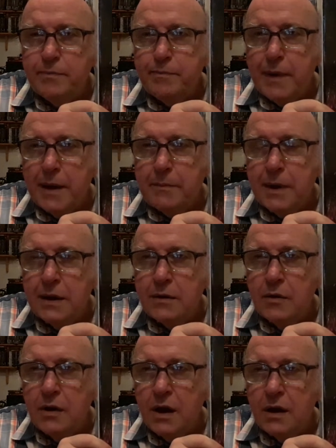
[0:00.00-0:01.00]
Batman
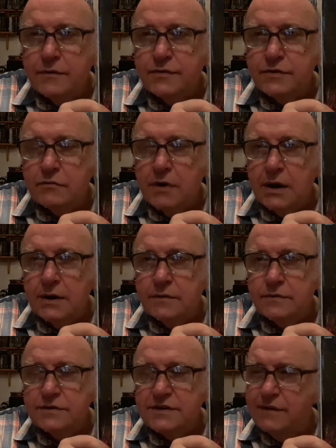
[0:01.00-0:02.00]
Who Laughs run
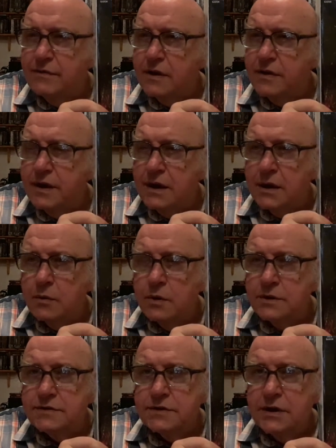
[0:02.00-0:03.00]
of 7, I think it
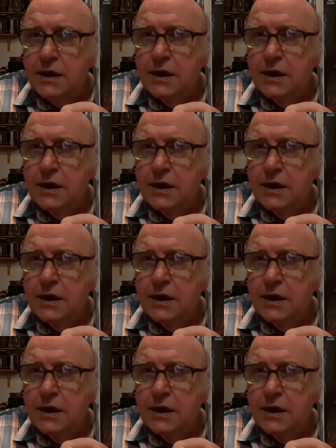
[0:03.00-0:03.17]
was.